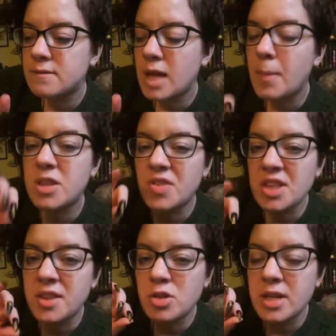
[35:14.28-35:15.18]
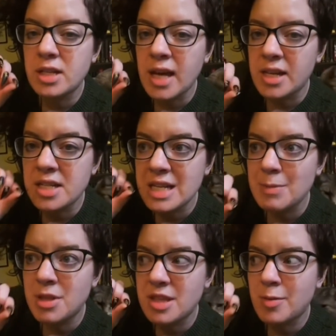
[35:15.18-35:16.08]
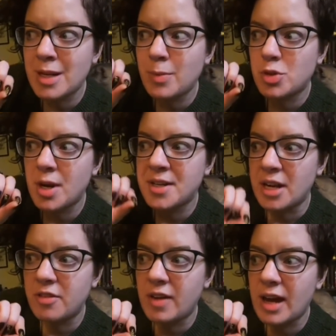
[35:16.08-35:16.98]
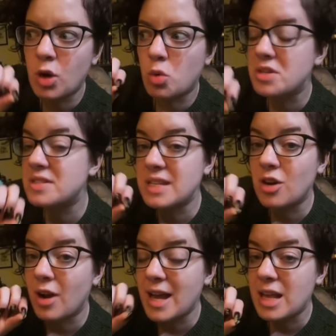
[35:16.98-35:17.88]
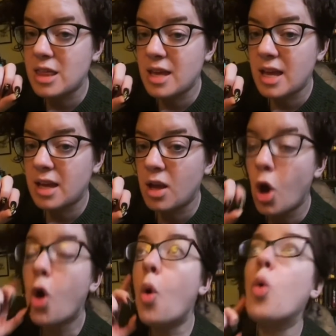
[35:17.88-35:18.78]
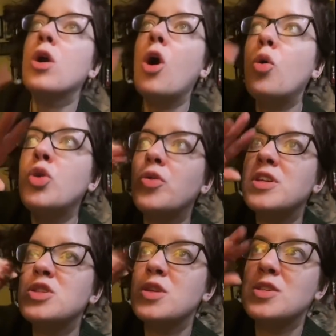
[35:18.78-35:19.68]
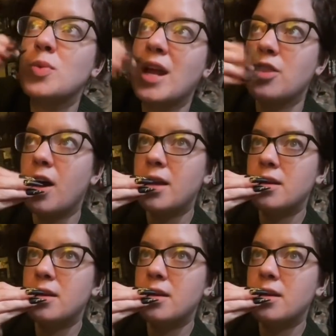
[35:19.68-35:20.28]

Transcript: But the fact that there's like not a demon that they've been able to identify or see or anything, or oh no, this is this is what I thought.